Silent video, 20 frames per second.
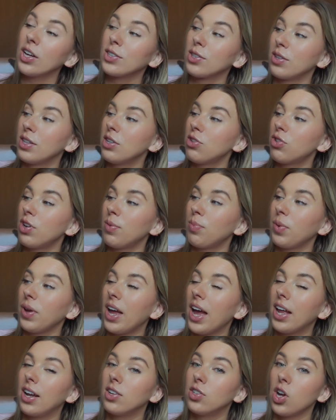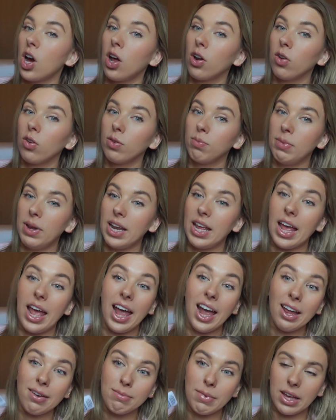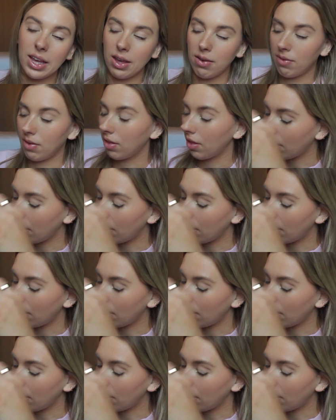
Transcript: So this trip we had Donald, Minnie, and Mickey with